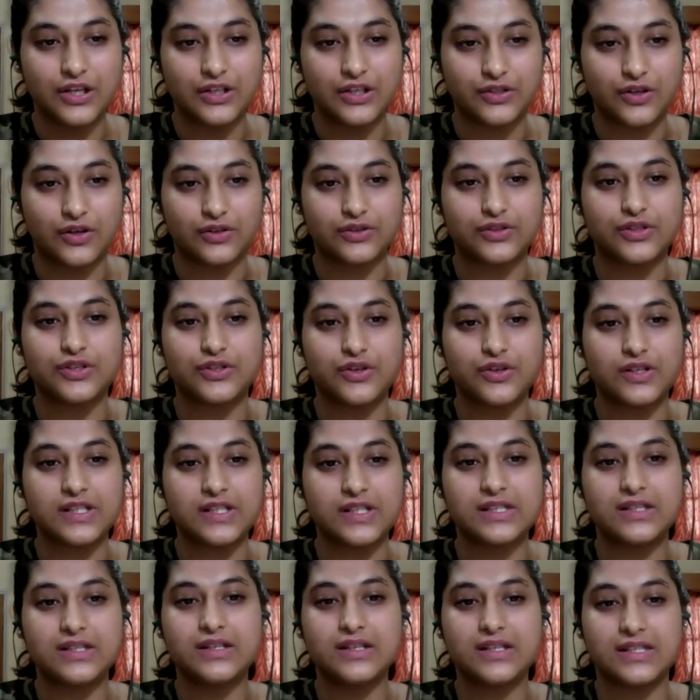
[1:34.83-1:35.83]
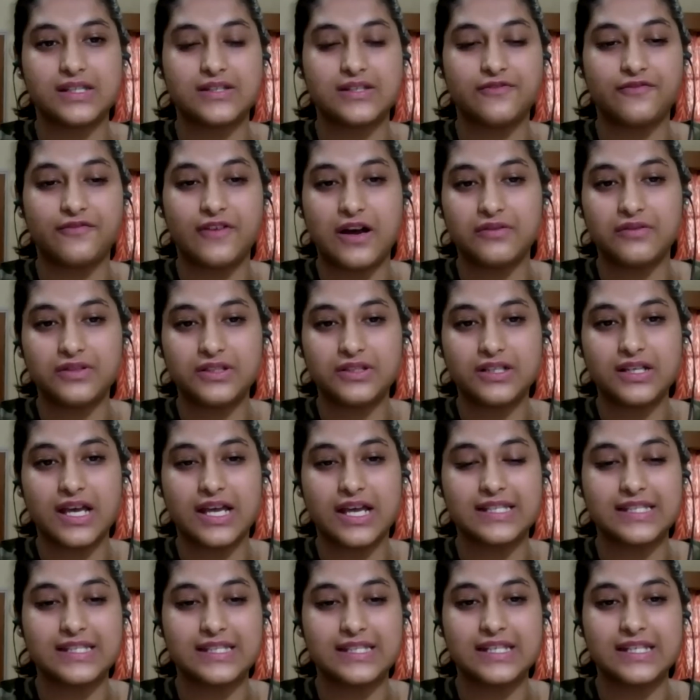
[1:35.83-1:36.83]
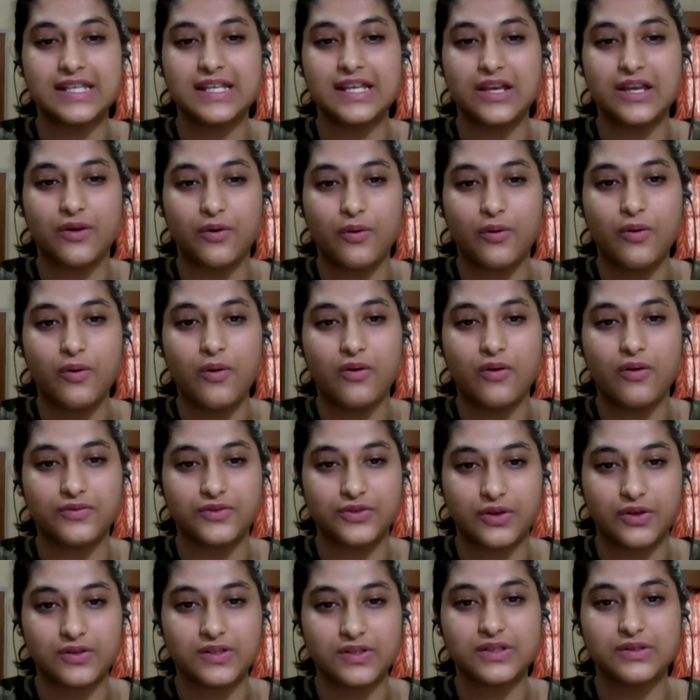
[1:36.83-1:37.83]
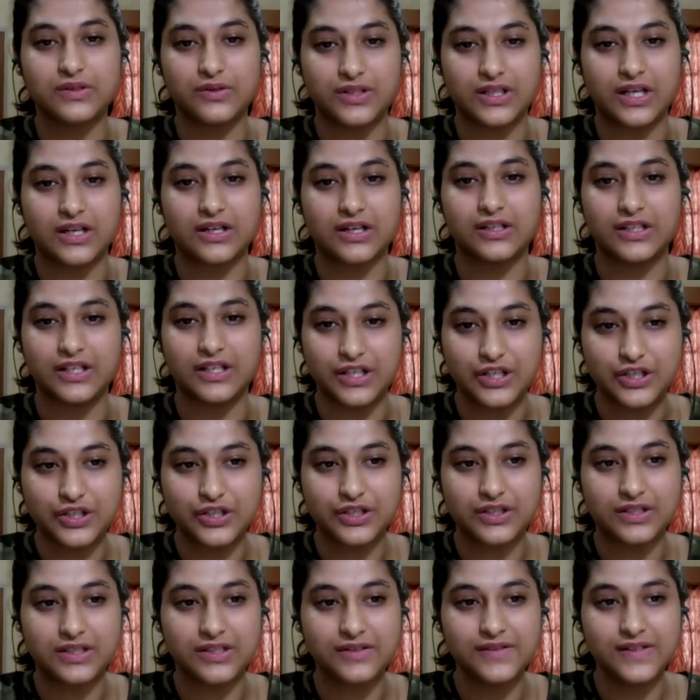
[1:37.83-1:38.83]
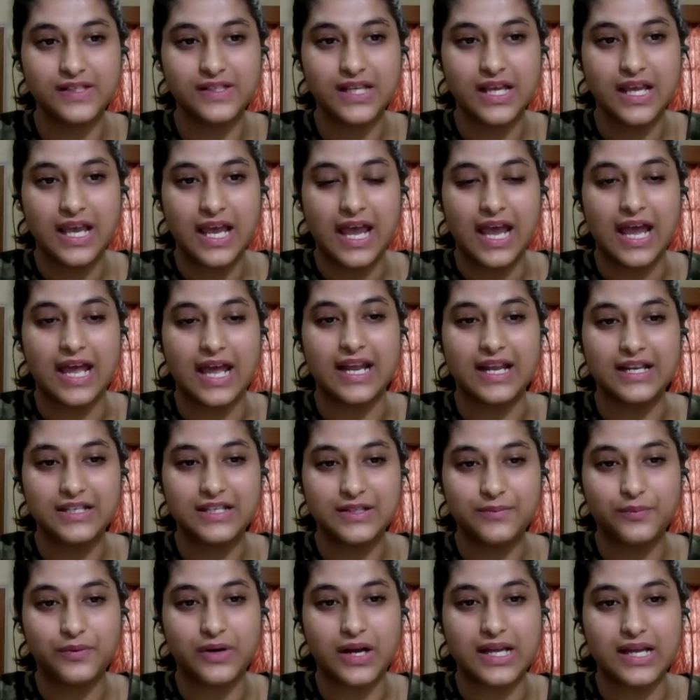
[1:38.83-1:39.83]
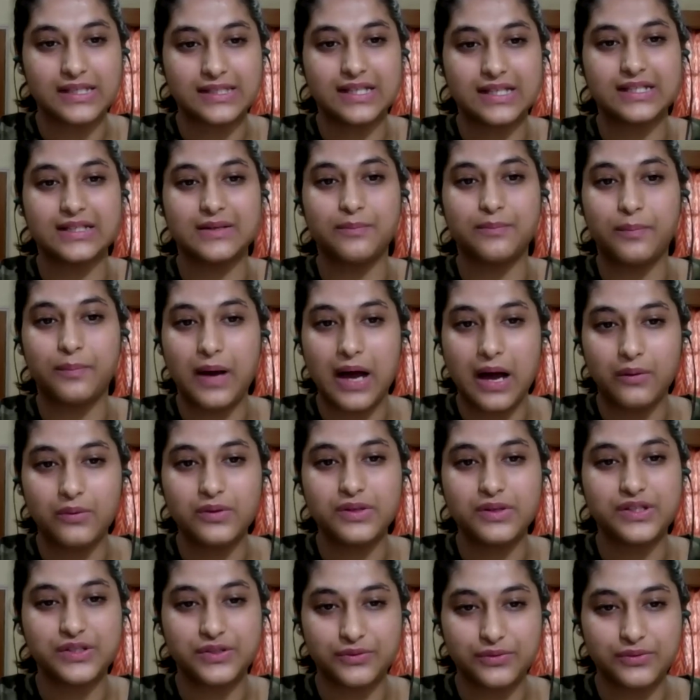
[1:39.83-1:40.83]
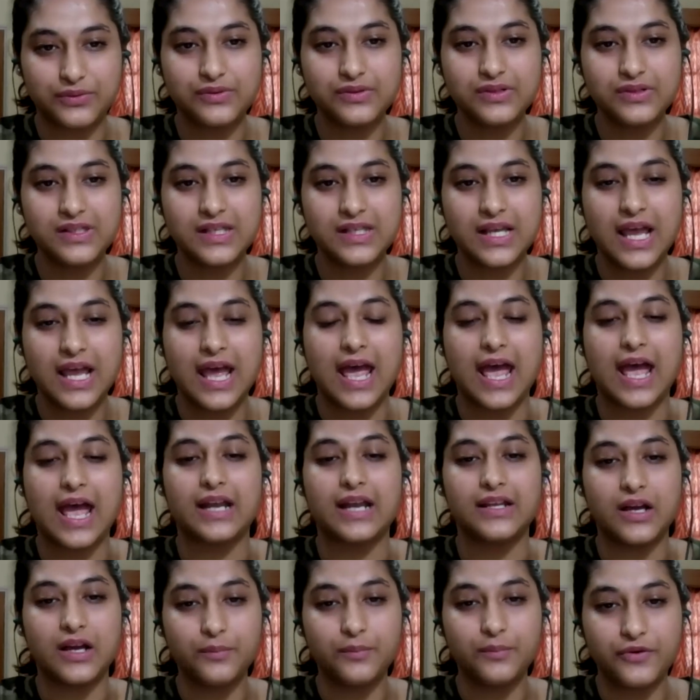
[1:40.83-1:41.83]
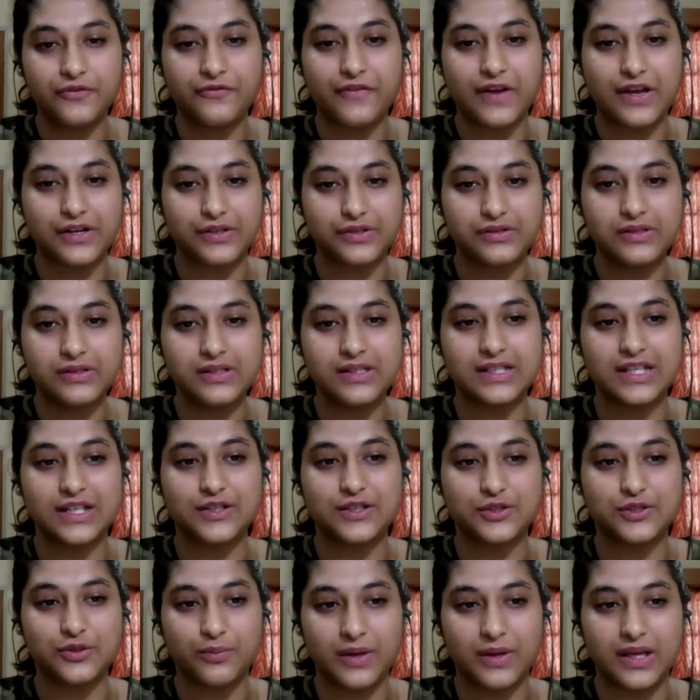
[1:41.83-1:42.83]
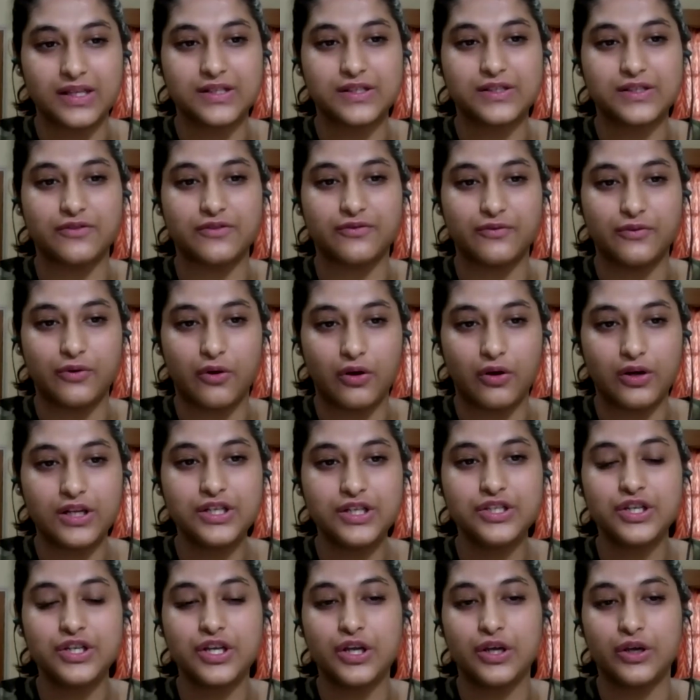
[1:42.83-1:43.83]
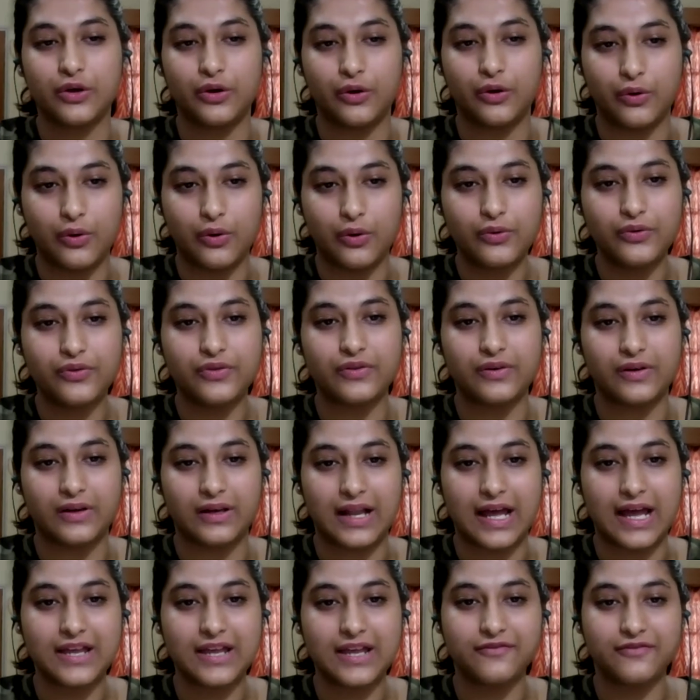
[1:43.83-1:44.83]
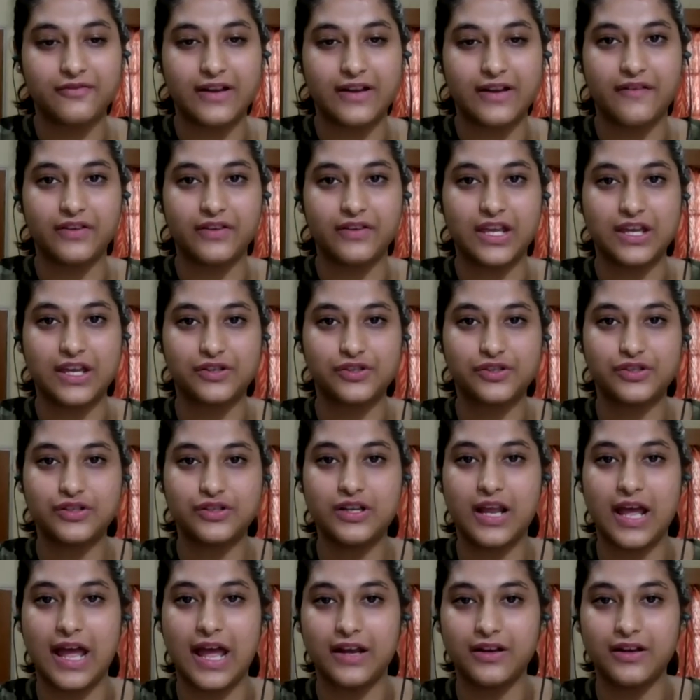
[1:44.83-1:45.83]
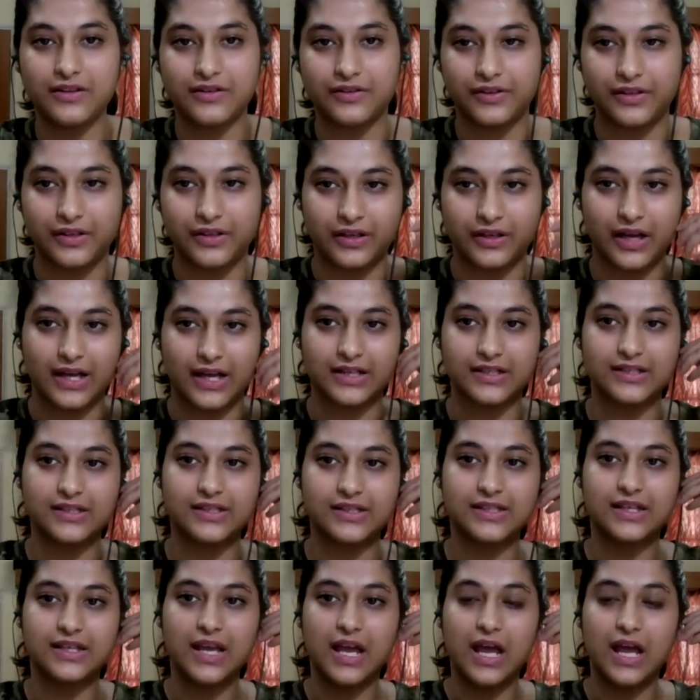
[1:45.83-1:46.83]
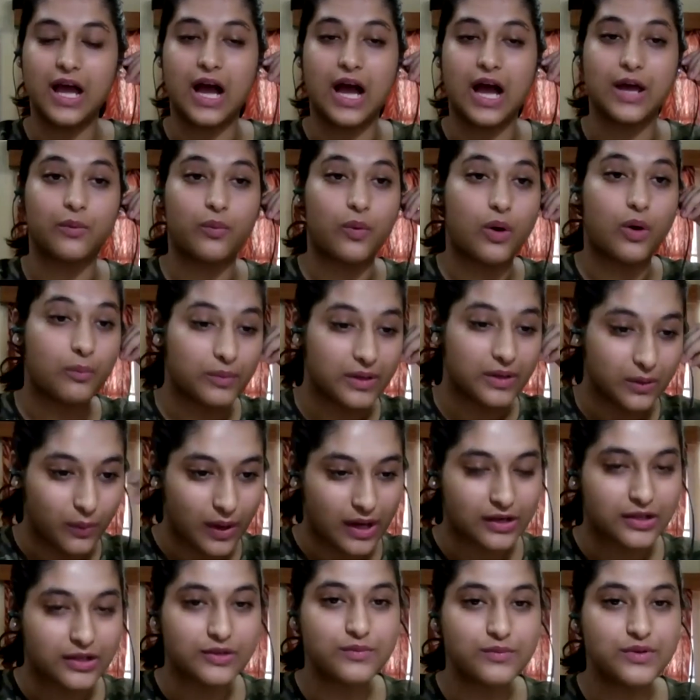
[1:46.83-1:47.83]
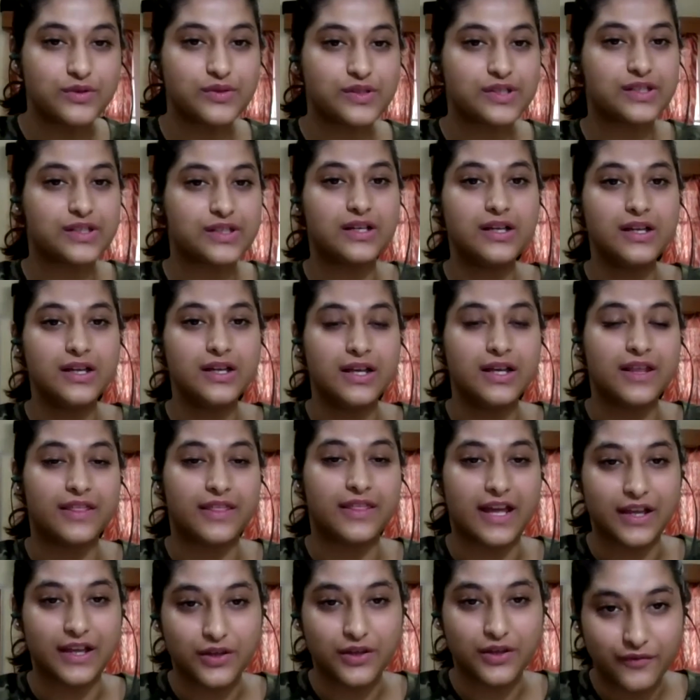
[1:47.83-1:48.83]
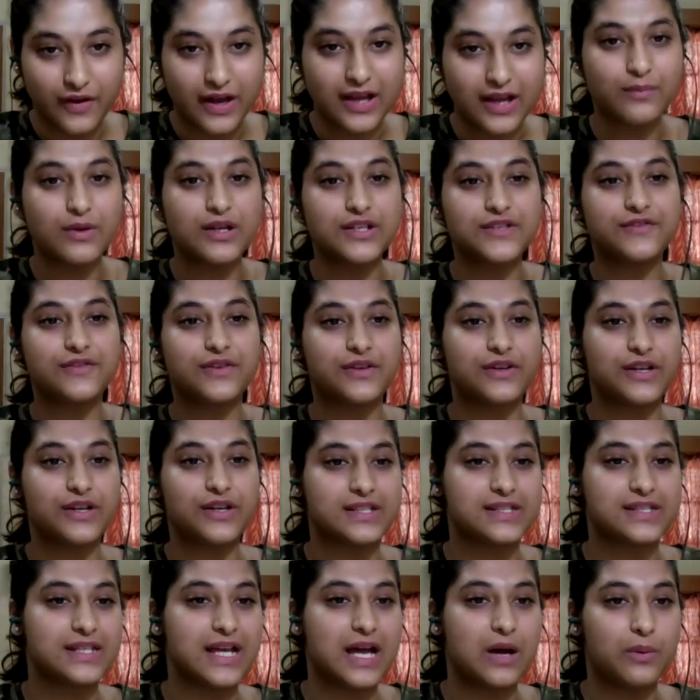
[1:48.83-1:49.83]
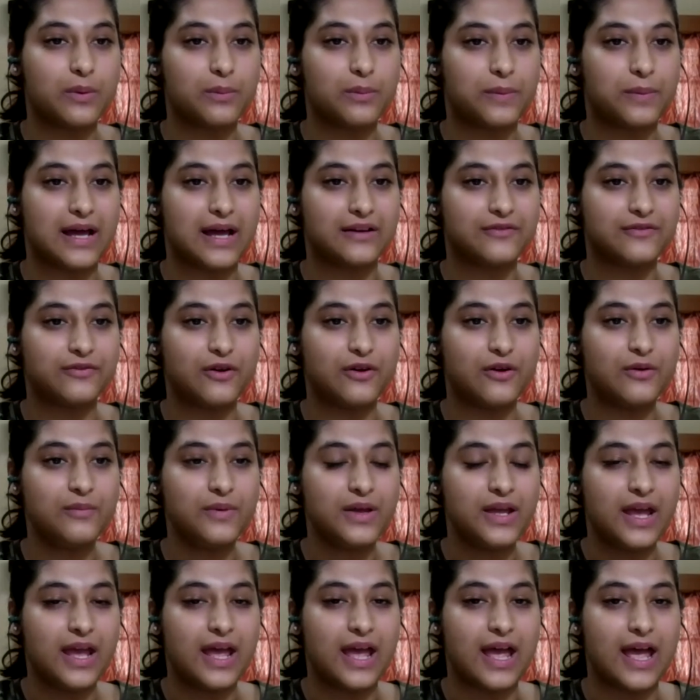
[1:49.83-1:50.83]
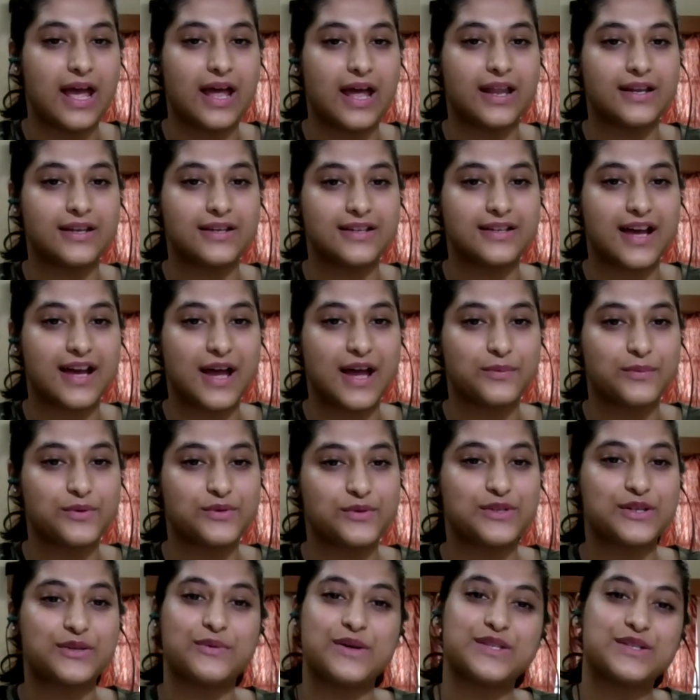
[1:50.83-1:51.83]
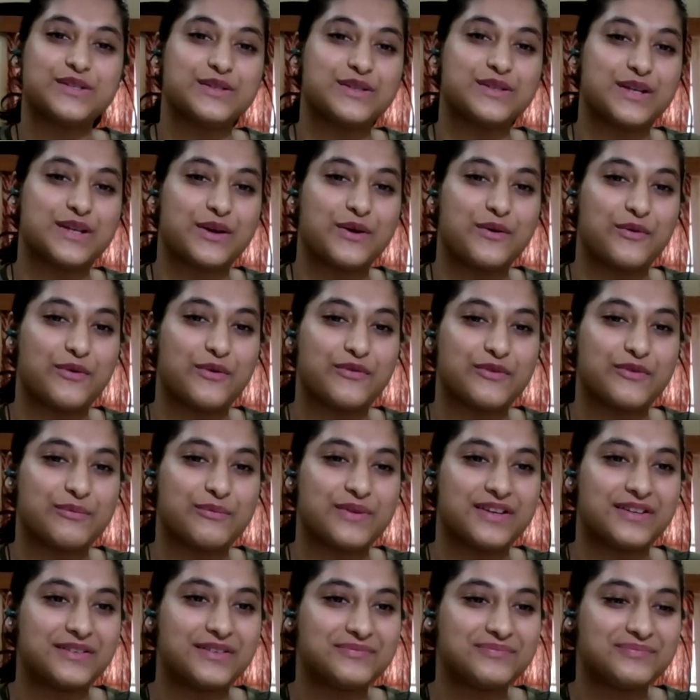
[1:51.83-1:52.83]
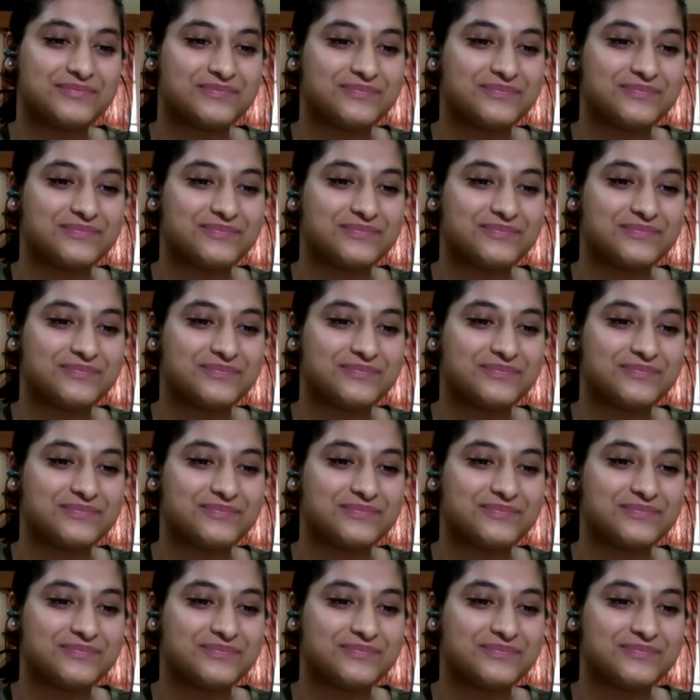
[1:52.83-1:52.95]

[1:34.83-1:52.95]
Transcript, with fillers: Dr. Johnson is the founder and CEO of Johnson Odakkal Initiatives, an enterprise that empowers students and young professionals in domains of knowledge, growth, life, navigation, and career guidance. I warmly welcome you, sir. Thank you very much for gracing our platform, and I would request you to take over from here.